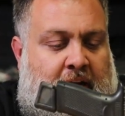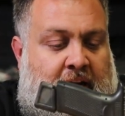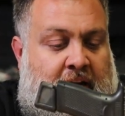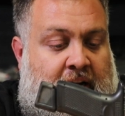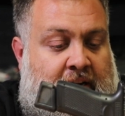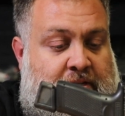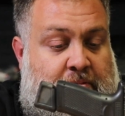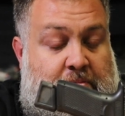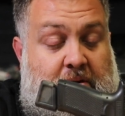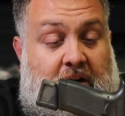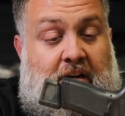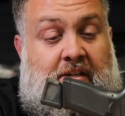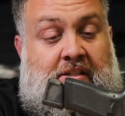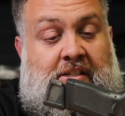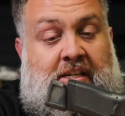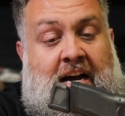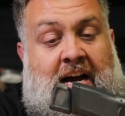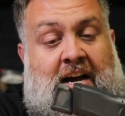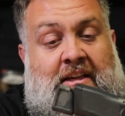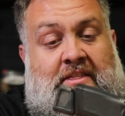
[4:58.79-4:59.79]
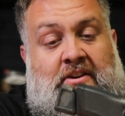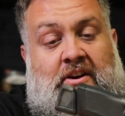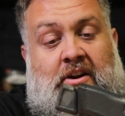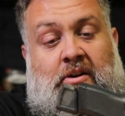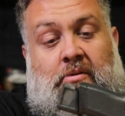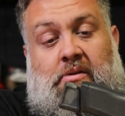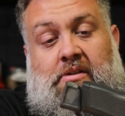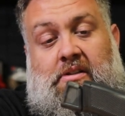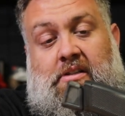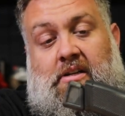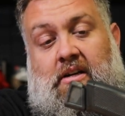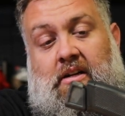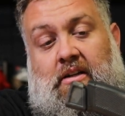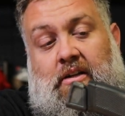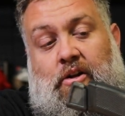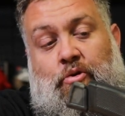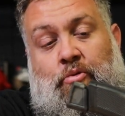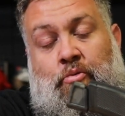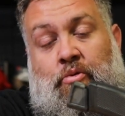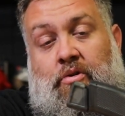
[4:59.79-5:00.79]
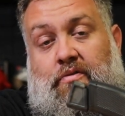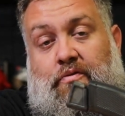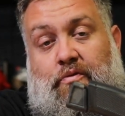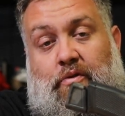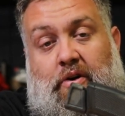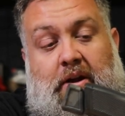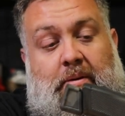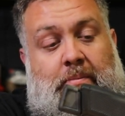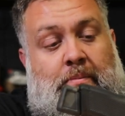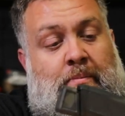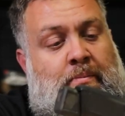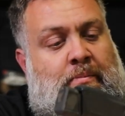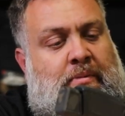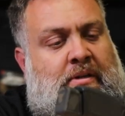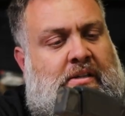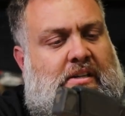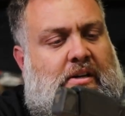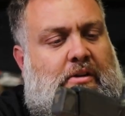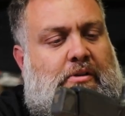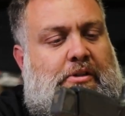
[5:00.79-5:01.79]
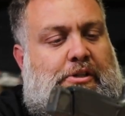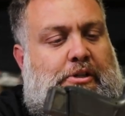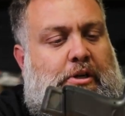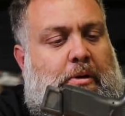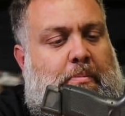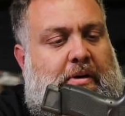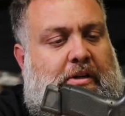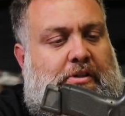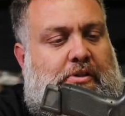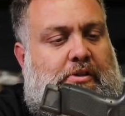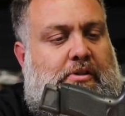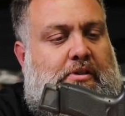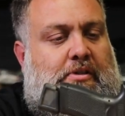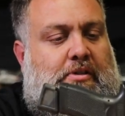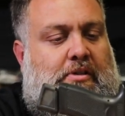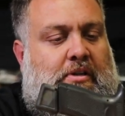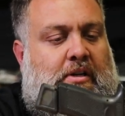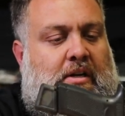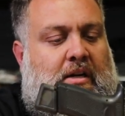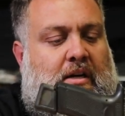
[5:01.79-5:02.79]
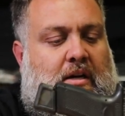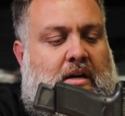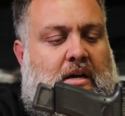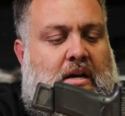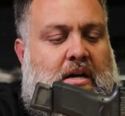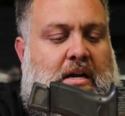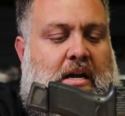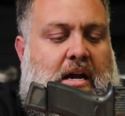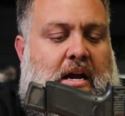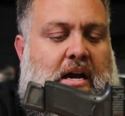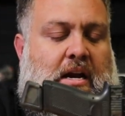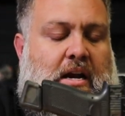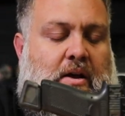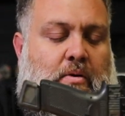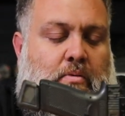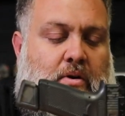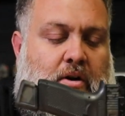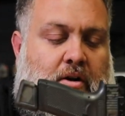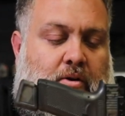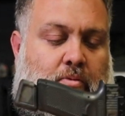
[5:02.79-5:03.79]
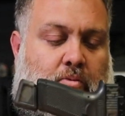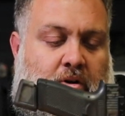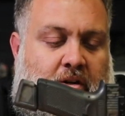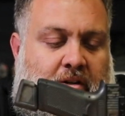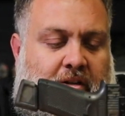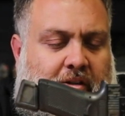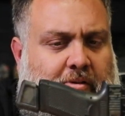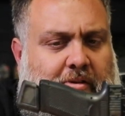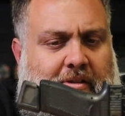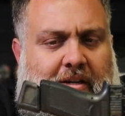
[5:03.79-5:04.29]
And to be honest, I thought it was a lone wolf frame because I only saw pictures. And I wanted one. This